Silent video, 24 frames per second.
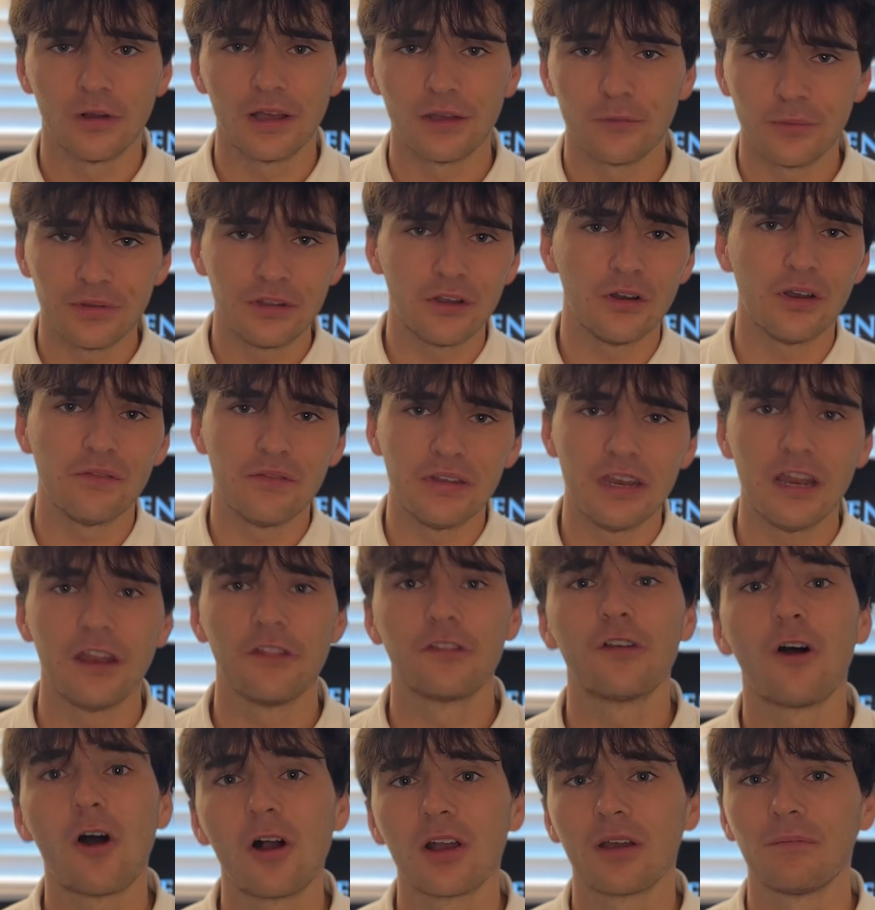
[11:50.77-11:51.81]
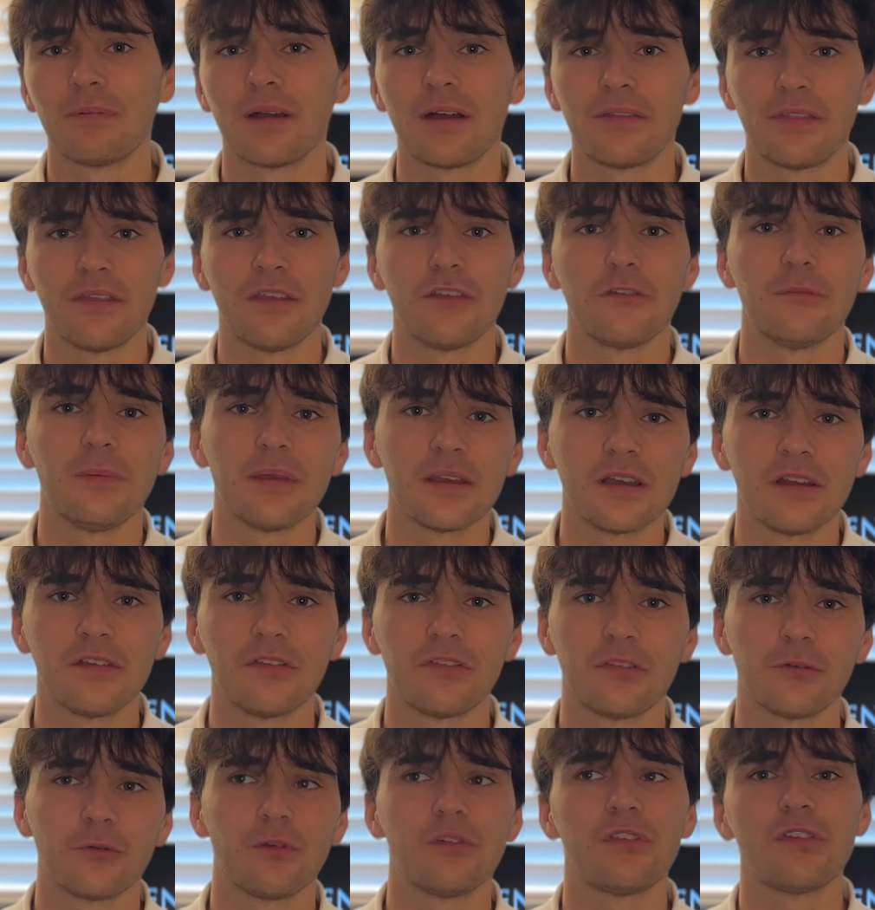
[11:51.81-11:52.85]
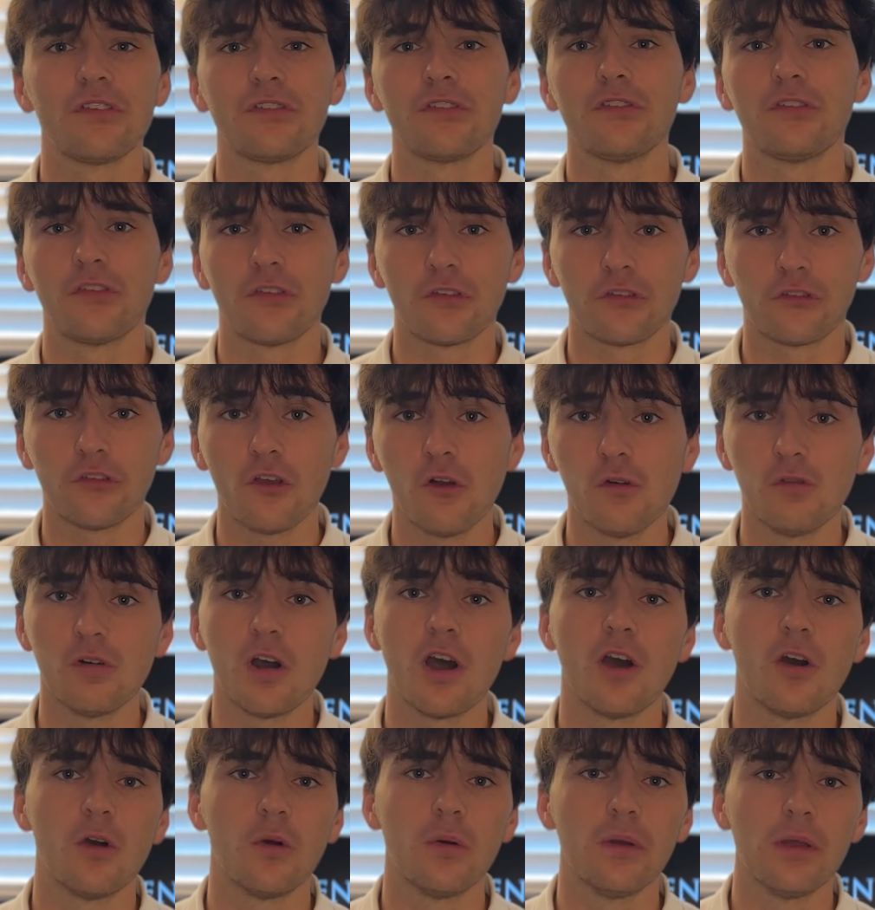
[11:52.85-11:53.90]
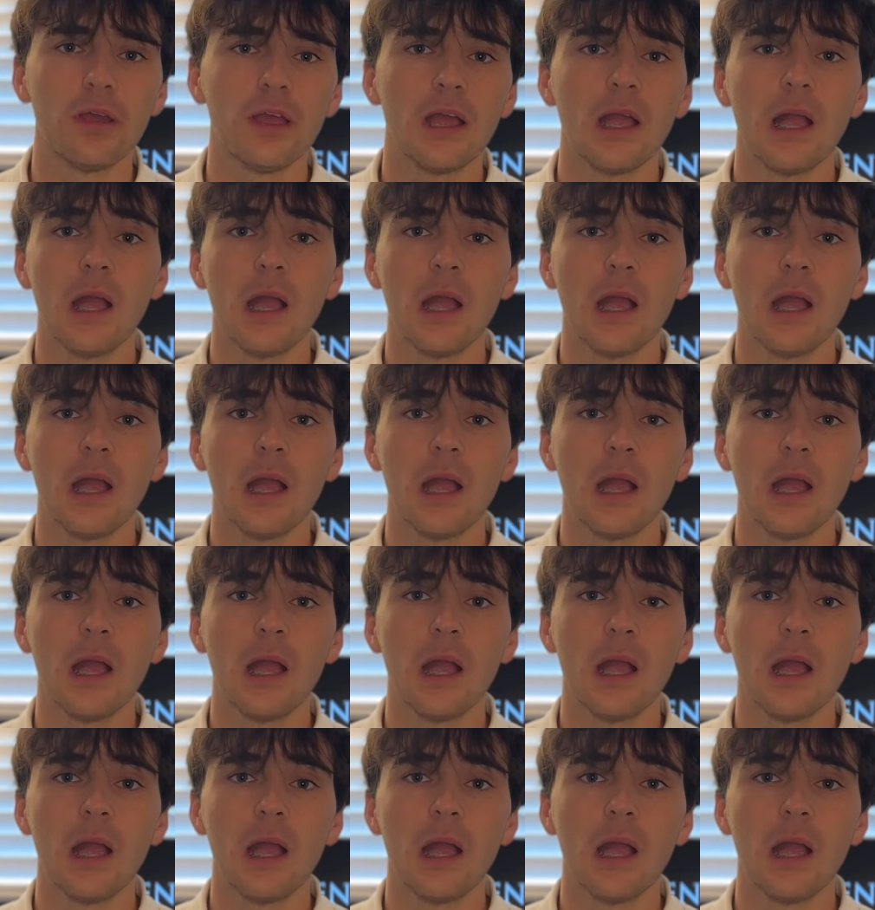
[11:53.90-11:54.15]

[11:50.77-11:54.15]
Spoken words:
Like, we don't even need to talk about this because the resistance is so low.